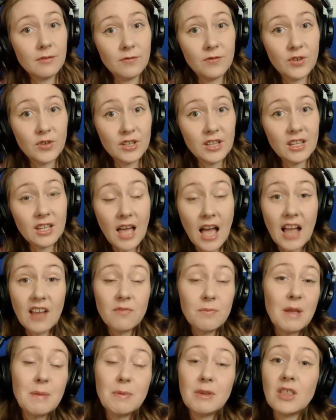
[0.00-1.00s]
for the
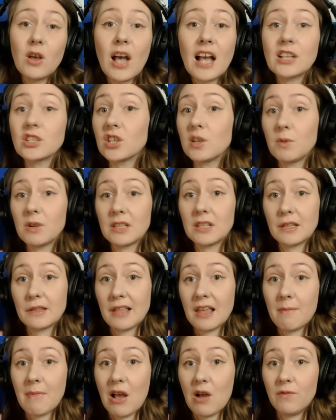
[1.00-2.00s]
live. Maybe they'll actually wear the
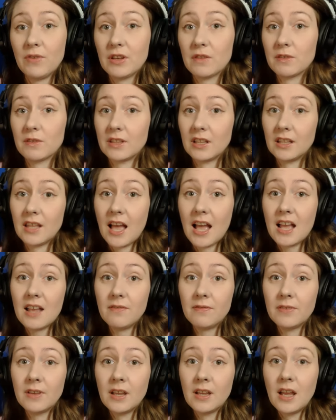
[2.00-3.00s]
same outfits for the
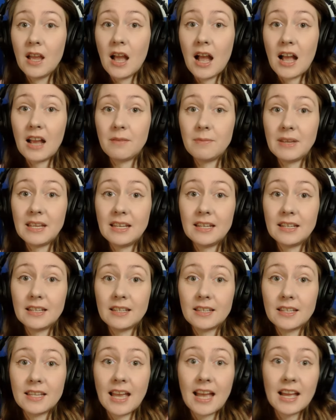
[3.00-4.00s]
live. I mean,
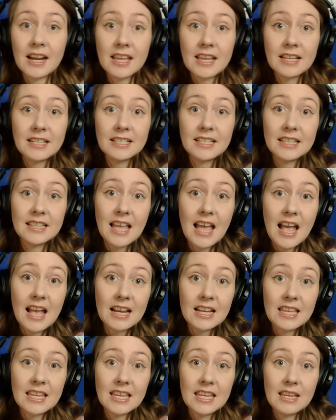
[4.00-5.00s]
Gadia did
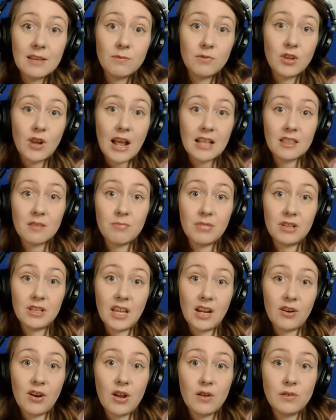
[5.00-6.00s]
that. You had the
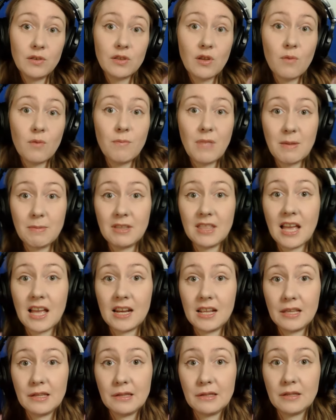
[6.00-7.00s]
bolero, so maybe
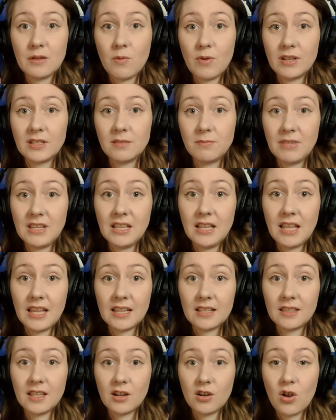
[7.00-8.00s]
that is going to be
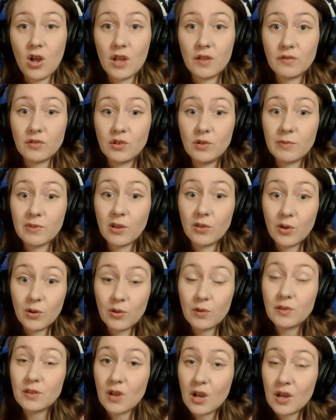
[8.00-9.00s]
like their costumes. Although
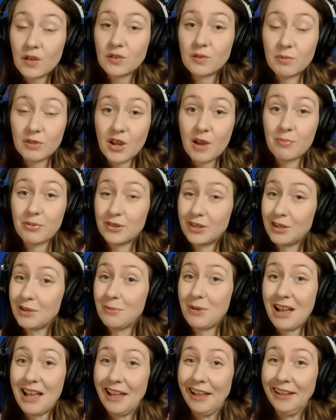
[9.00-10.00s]
those costumes got pretty
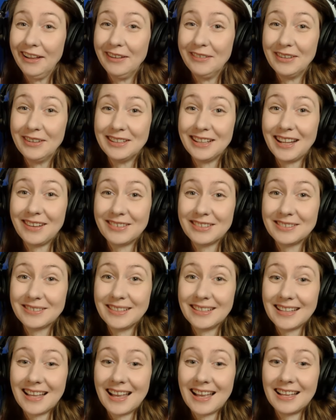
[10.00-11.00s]
wet when they were
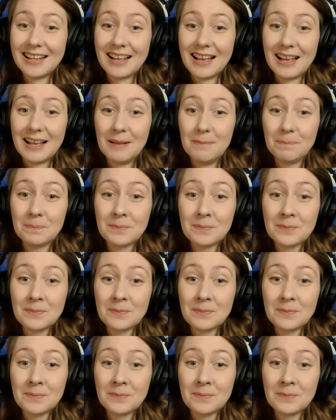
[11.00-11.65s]
doing that